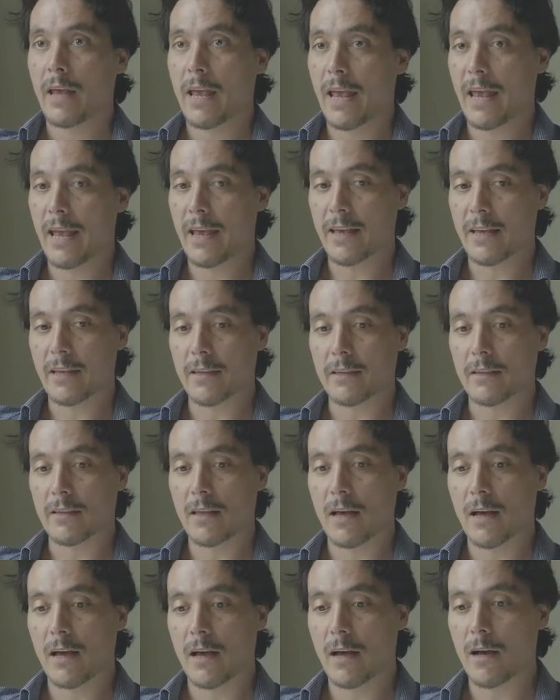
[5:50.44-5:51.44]
and
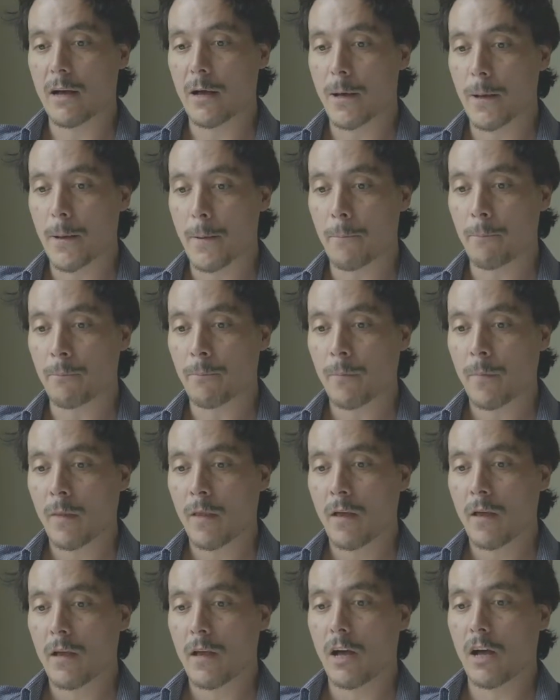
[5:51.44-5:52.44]

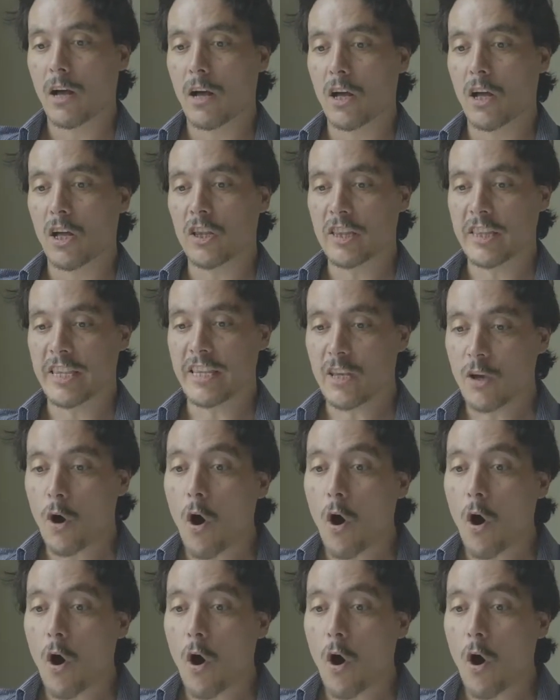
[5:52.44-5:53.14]
the